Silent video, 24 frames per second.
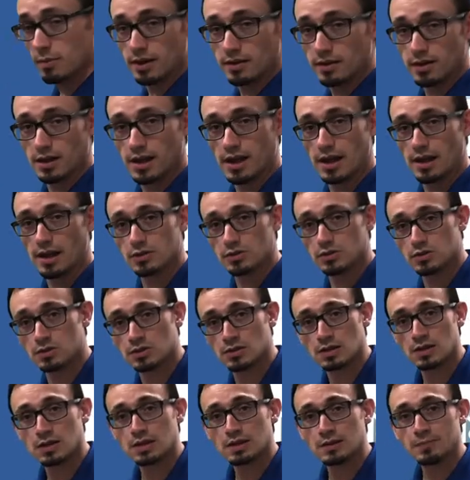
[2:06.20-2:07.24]
the house,
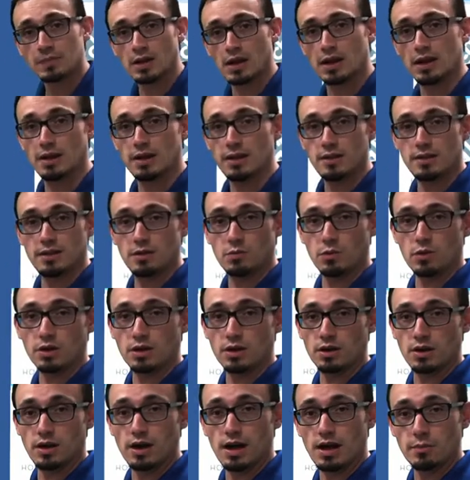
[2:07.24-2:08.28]
and then we're going
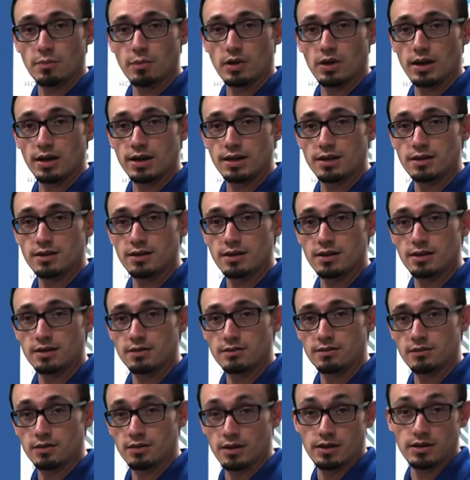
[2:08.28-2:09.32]
to hop right in
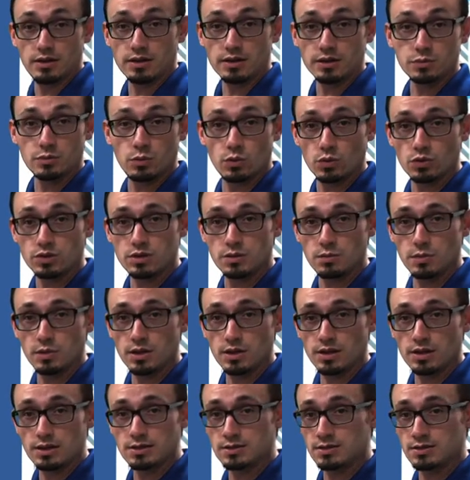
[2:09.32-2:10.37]
and explore some of
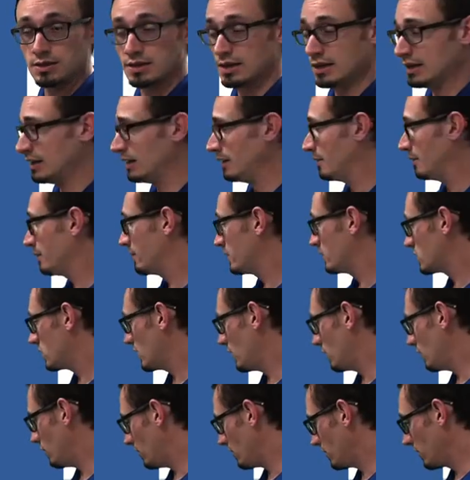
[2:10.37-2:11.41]
these.
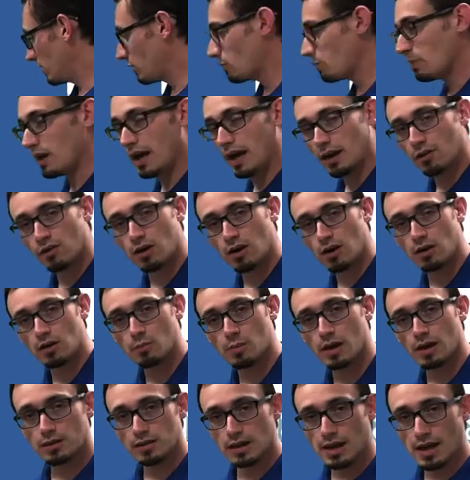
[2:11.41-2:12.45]
So a little background
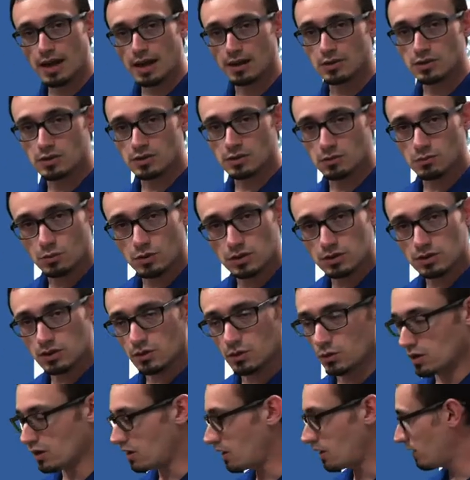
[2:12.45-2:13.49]
about the house and what's
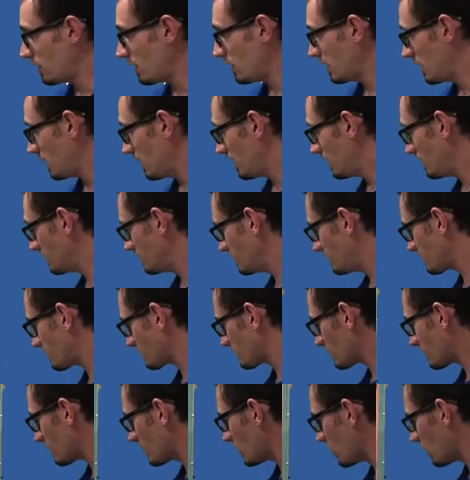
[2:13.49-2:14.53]
going on here.
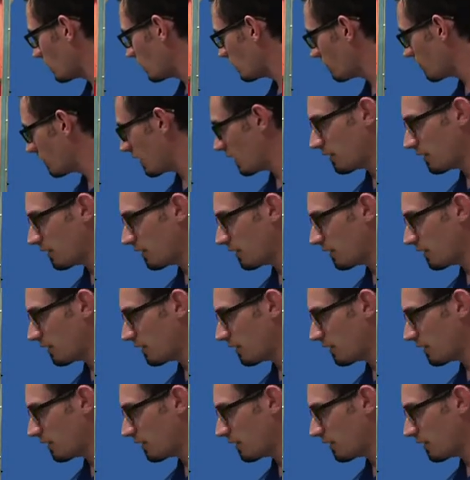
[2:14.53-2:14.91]
We've got